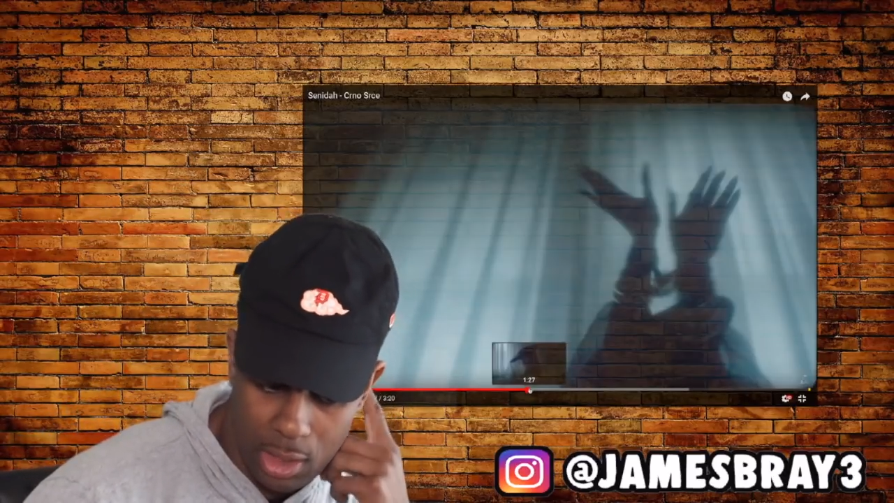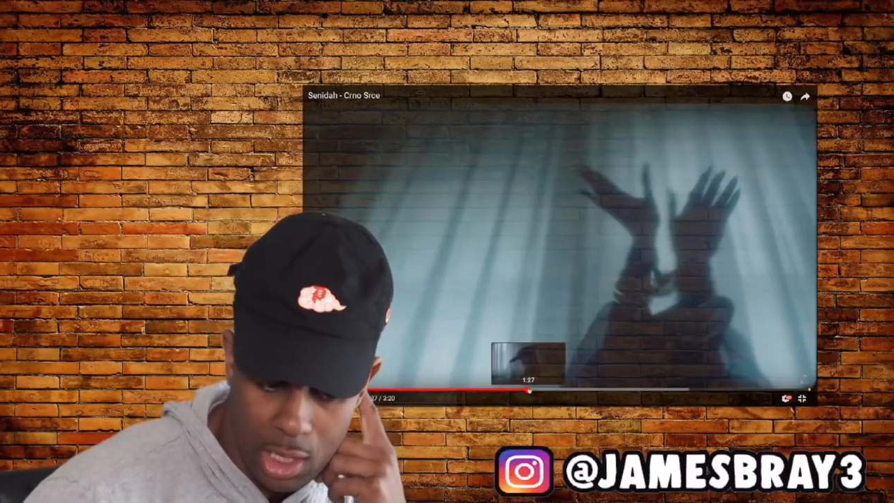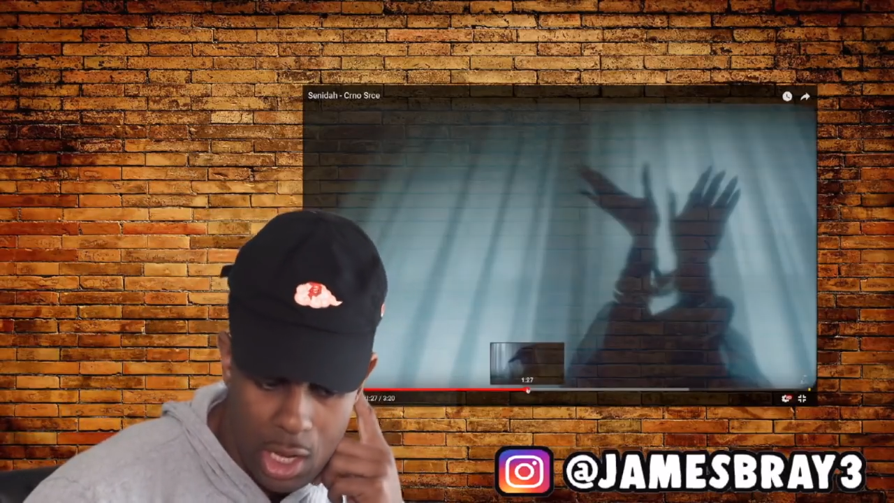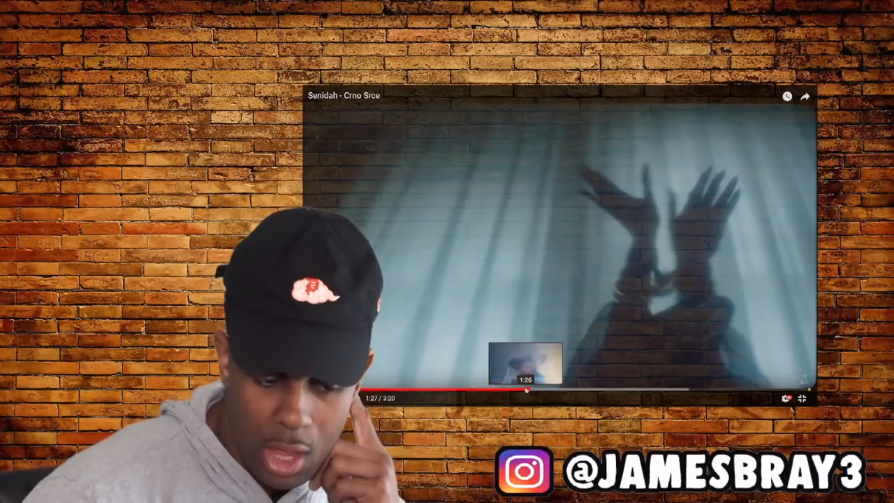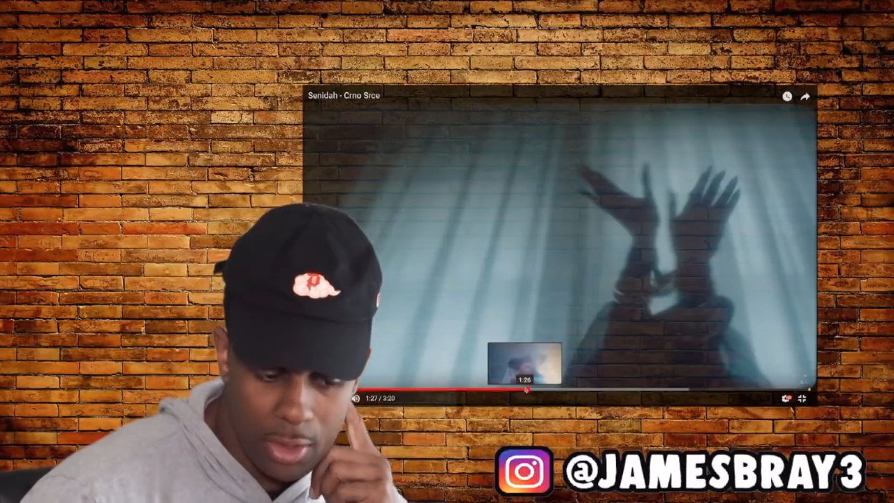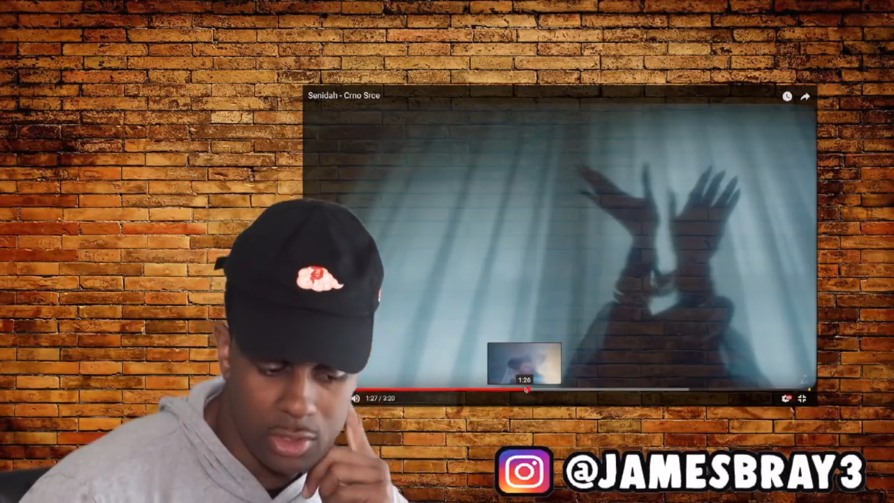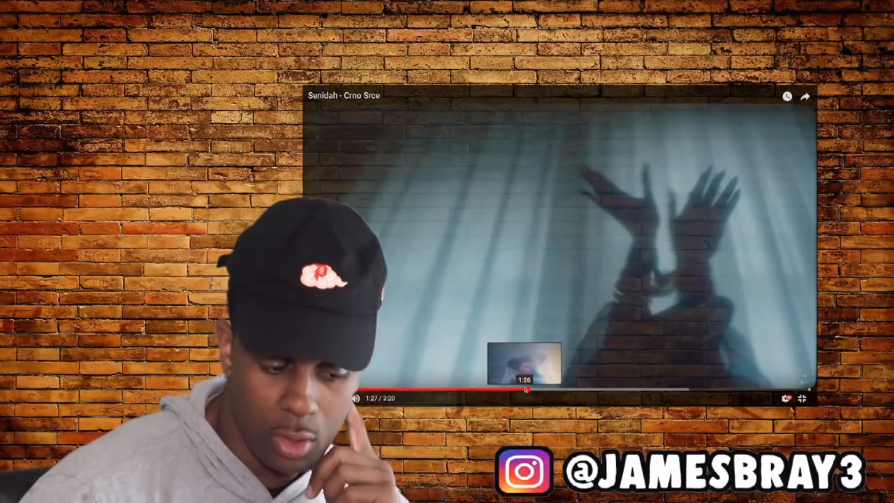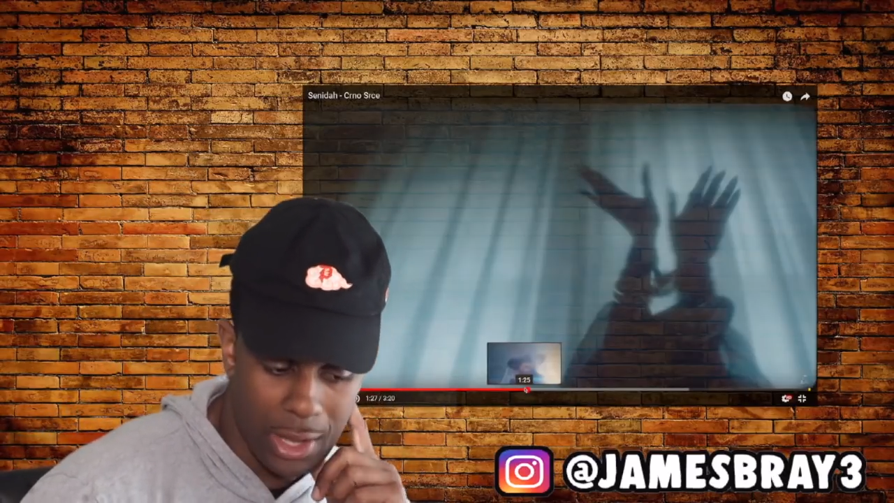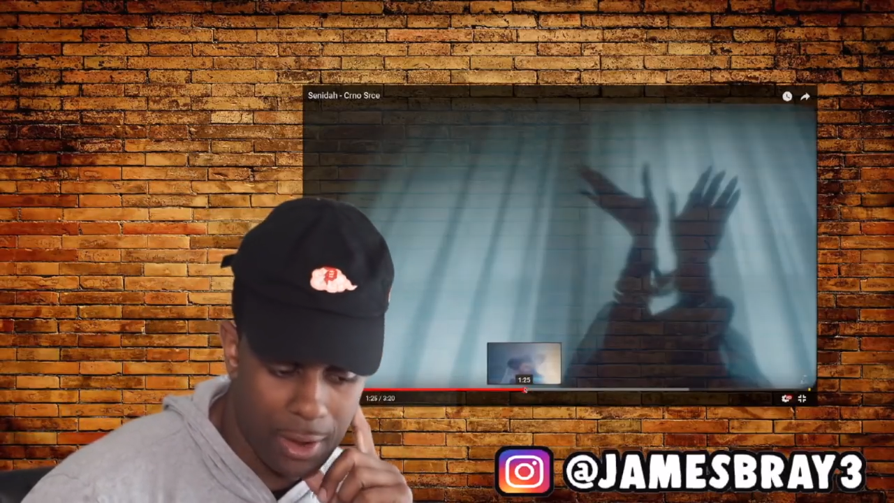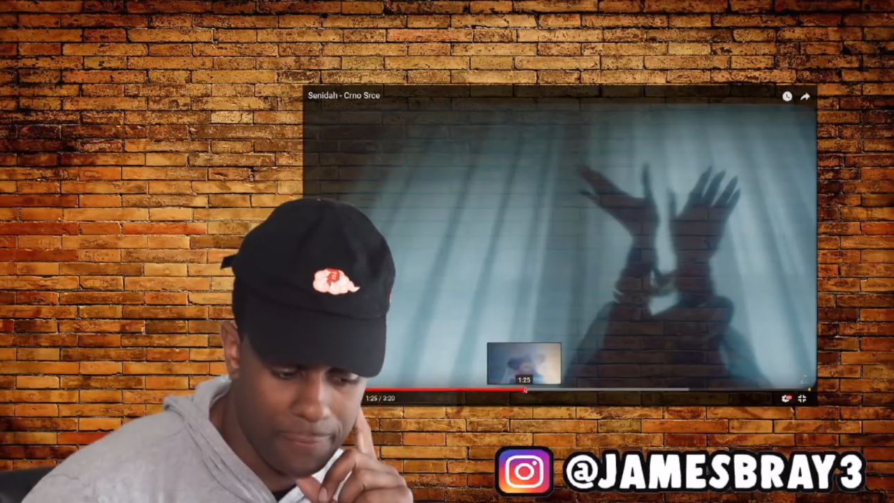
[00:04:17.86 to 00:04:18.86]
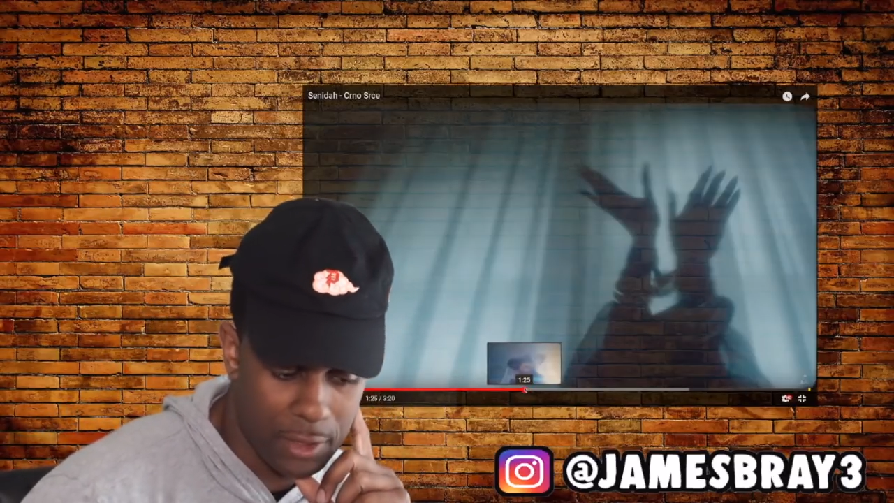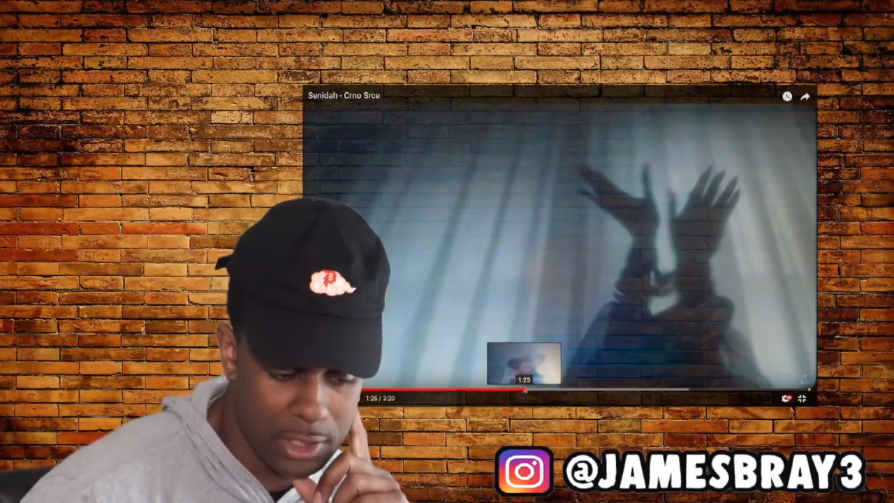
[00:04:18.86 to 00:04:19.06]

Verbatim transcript: like this whole outfit.